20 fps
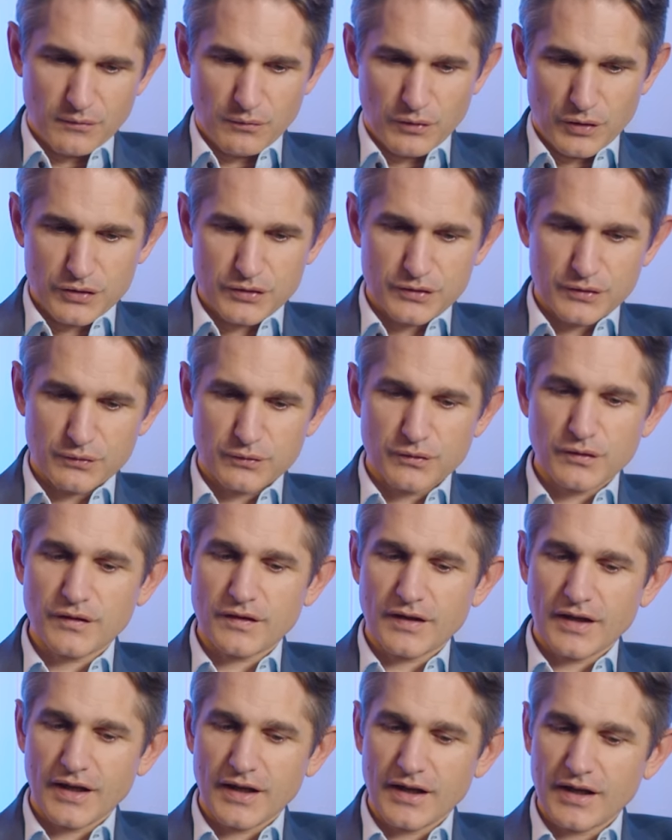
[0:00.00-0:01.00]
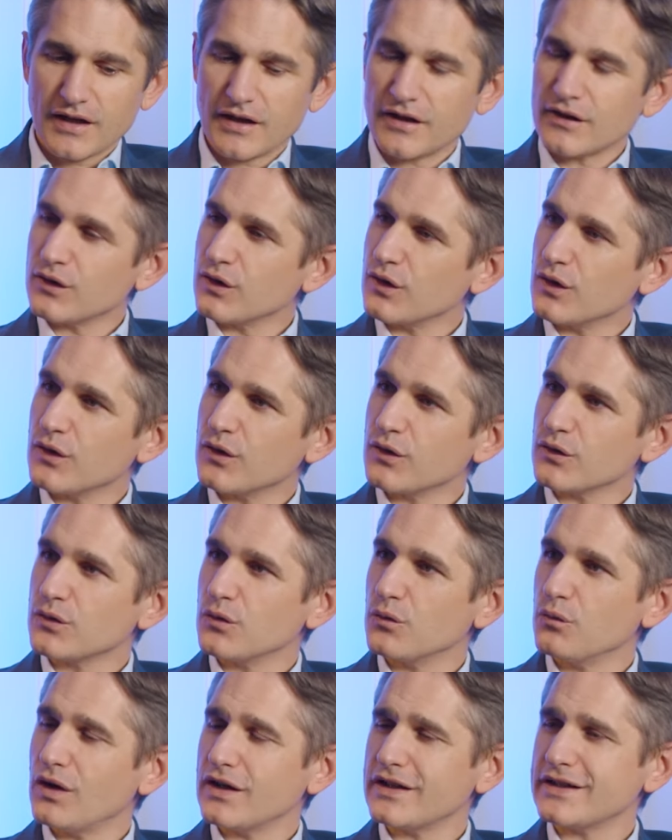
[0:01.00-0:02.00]
watch so to say
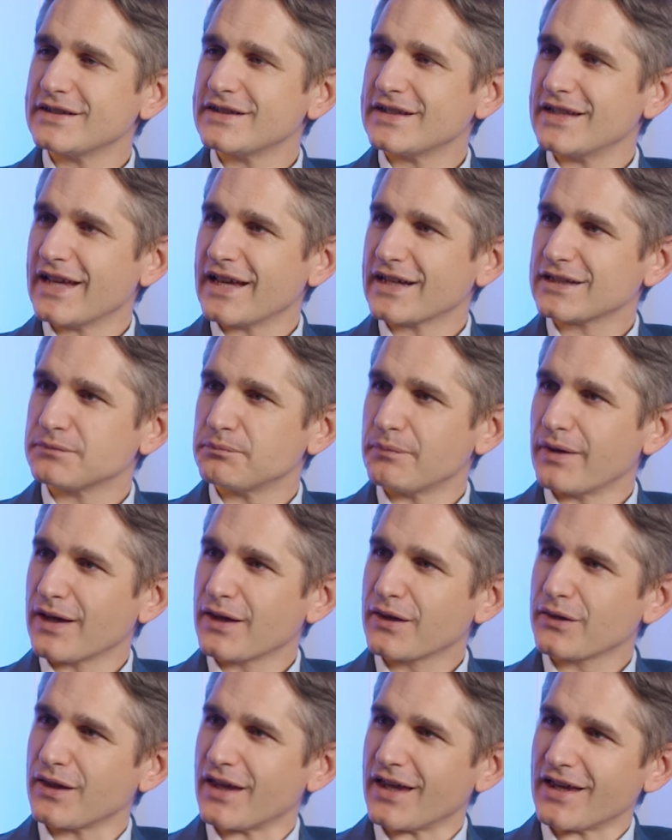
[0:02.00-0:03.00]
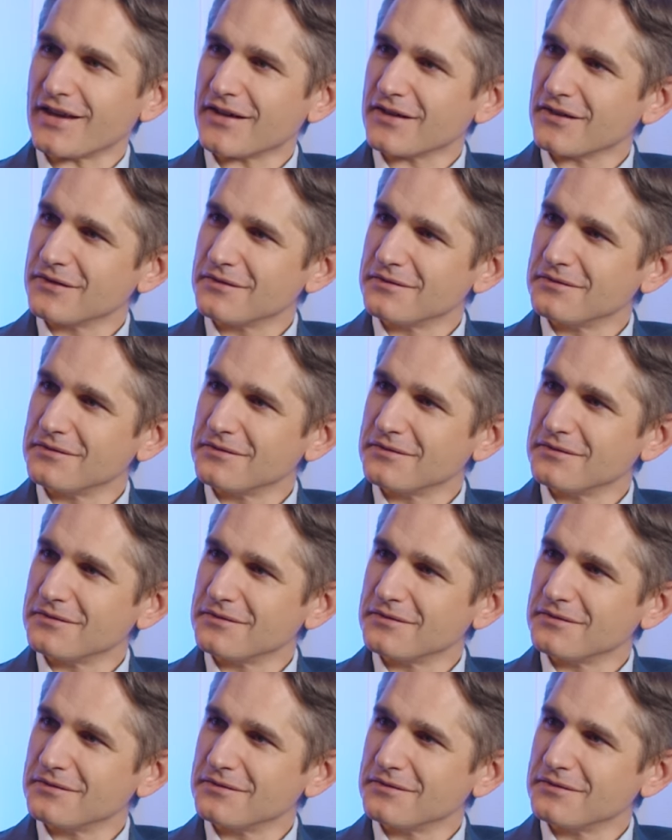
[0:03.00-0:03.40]
so what is the next big thing